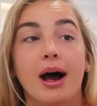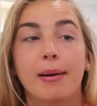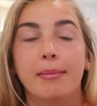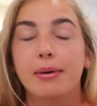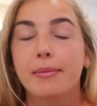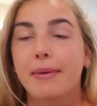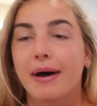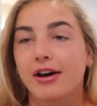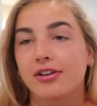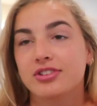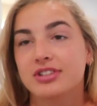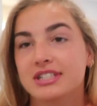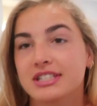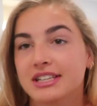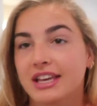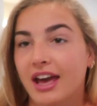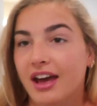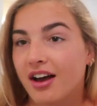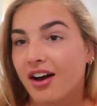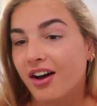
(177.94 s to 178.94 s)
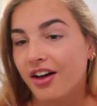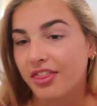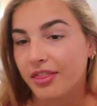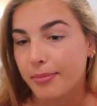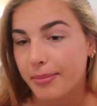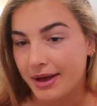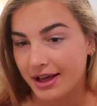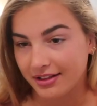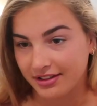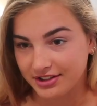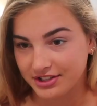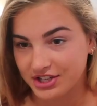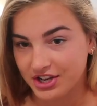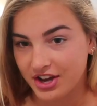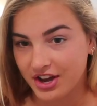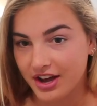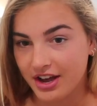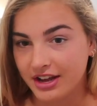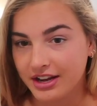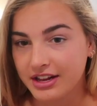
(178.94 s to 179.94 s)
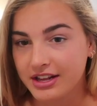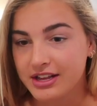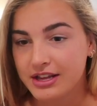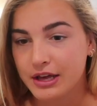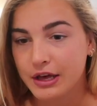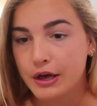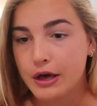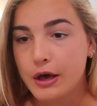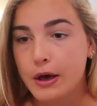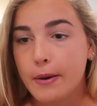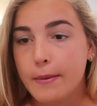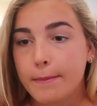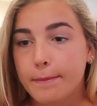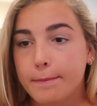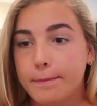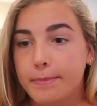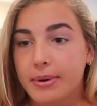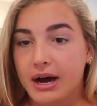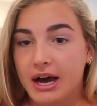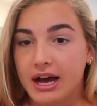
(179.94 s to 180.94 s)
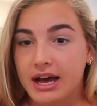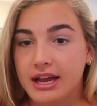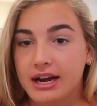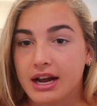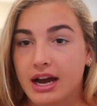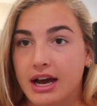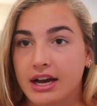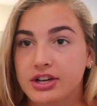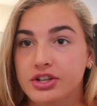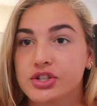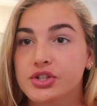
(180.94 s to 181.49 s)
I'm about to get on the Peloton, but I